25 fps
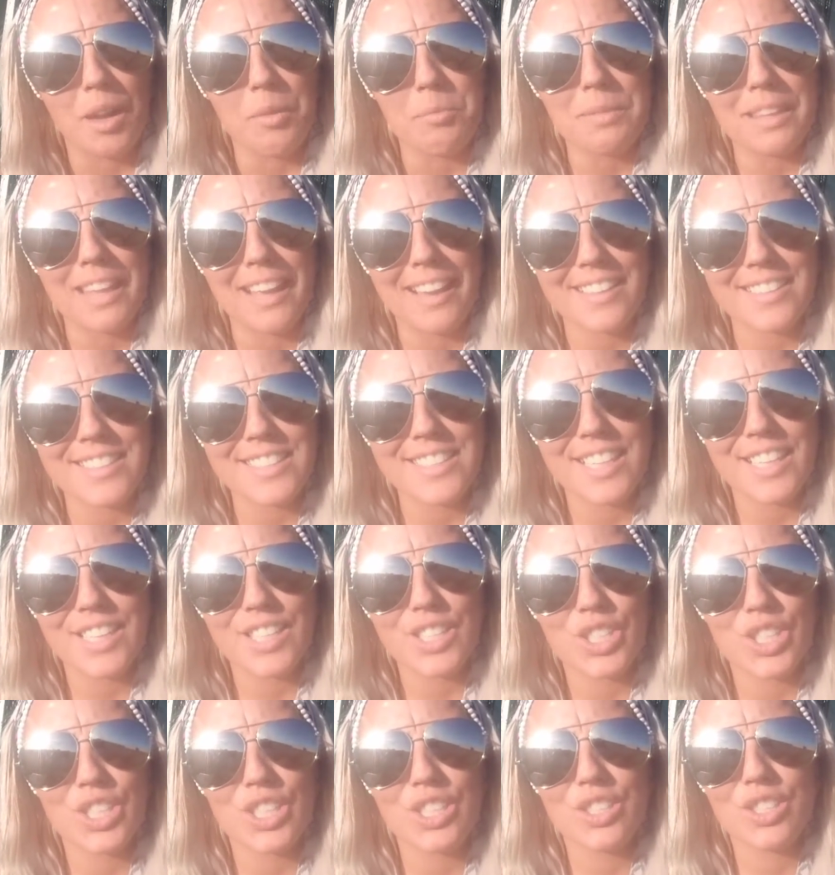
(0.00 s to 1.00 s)
Gas
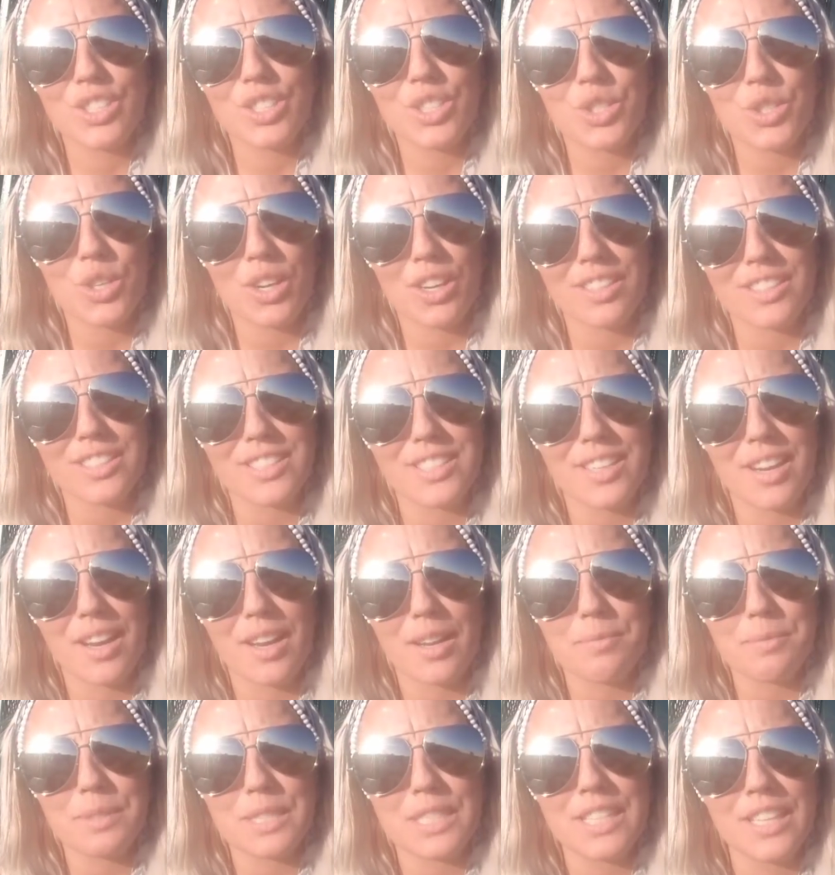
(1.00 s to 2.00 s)
stations, truck
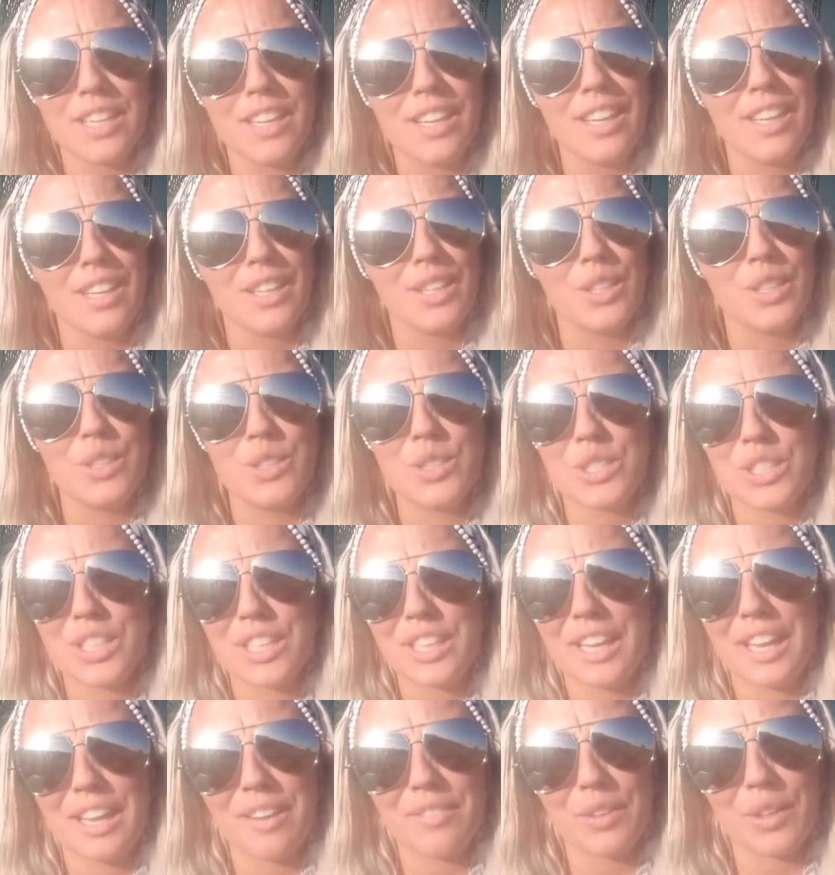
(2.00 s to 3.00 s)
stops usually
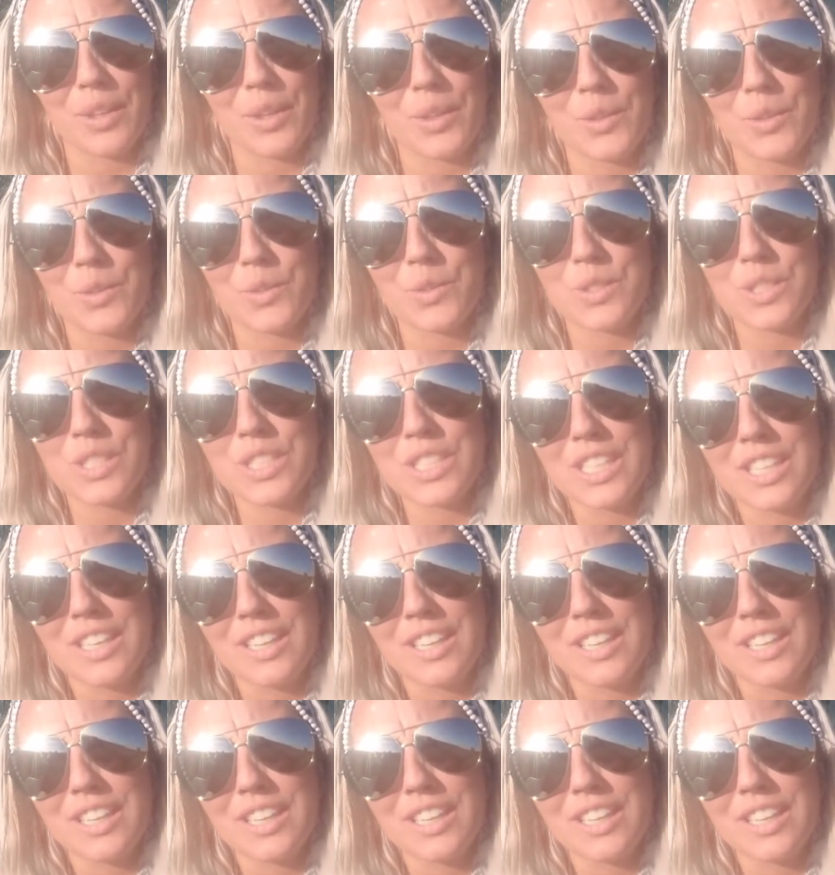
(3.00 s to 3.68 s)
have a hose,